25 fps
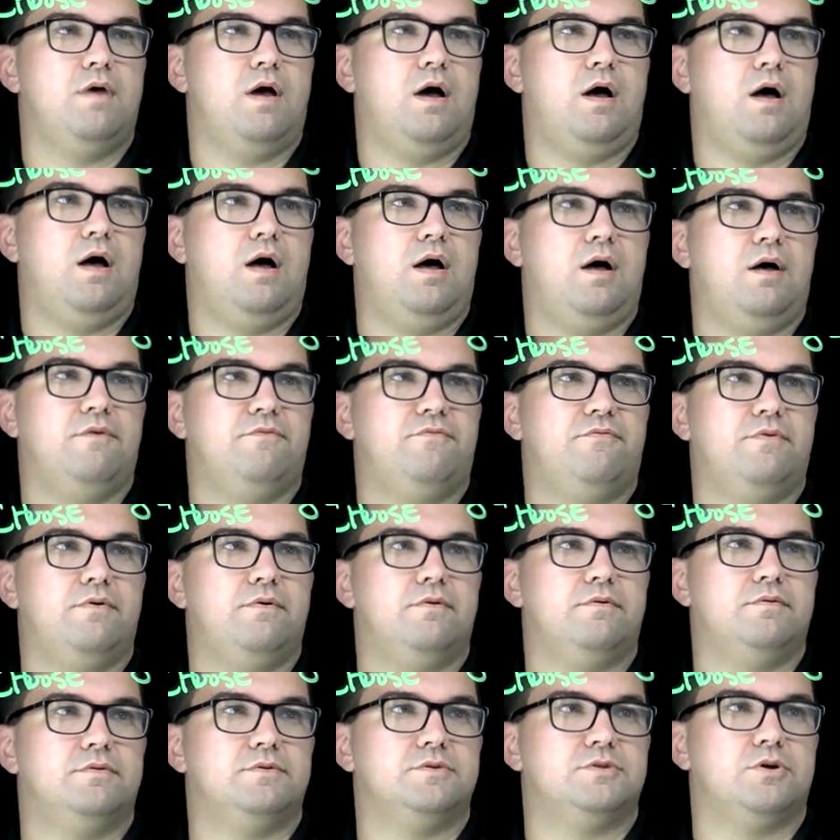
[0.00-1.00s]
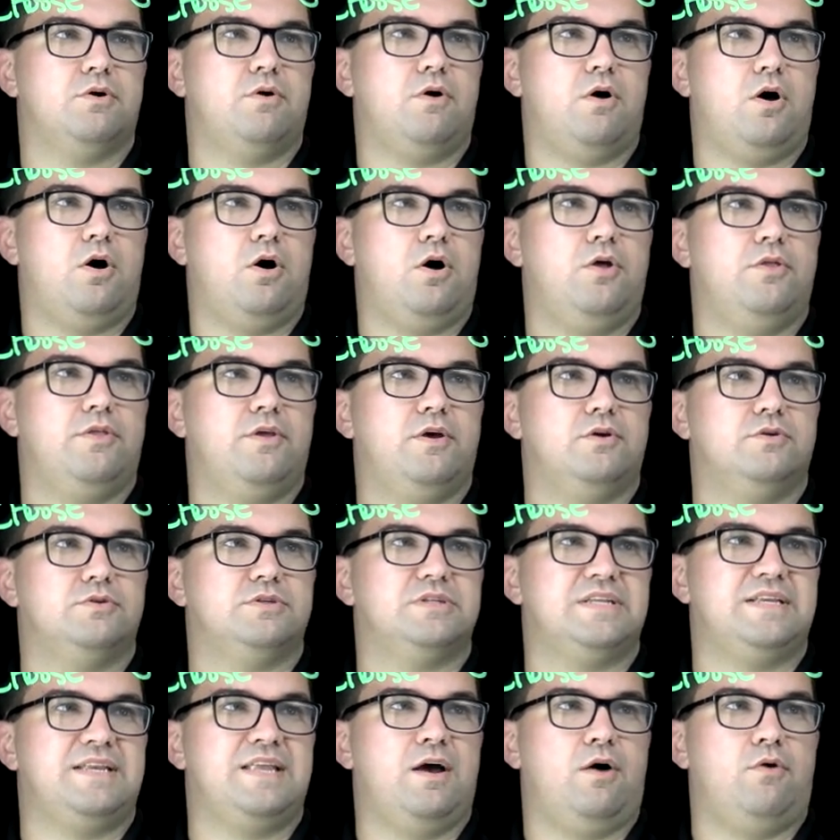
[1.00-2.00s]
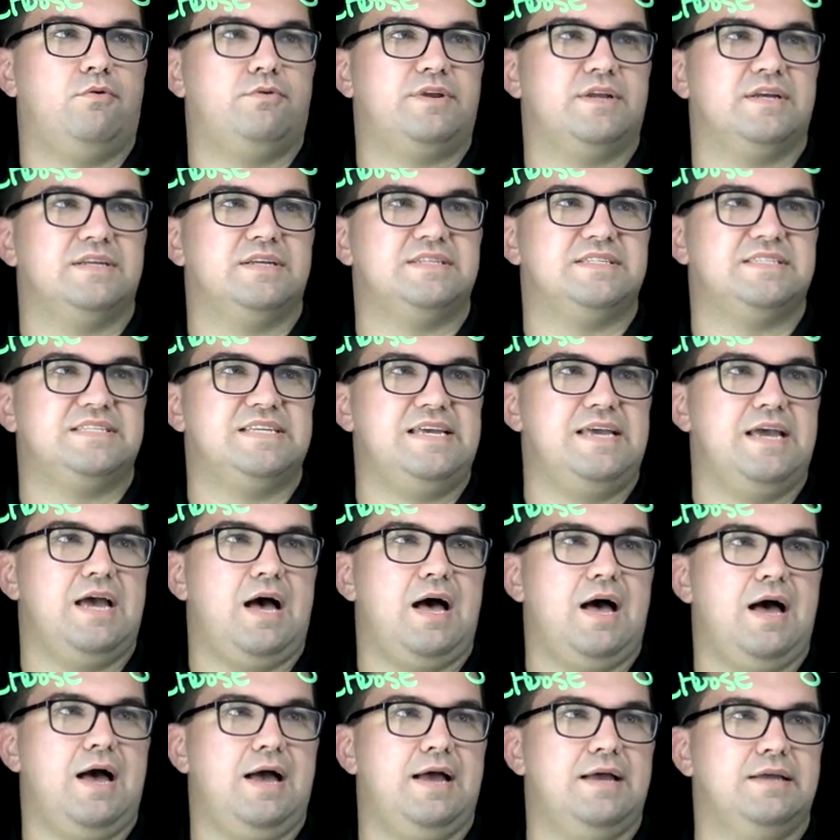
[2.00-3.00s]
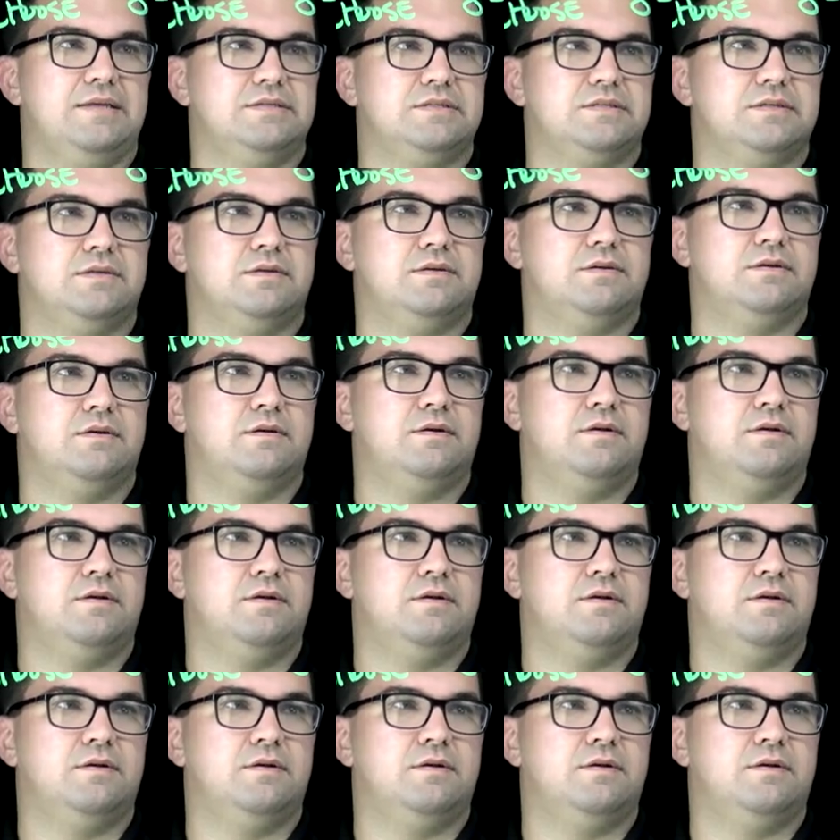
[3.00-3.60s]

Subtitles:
of, so all those delta CIs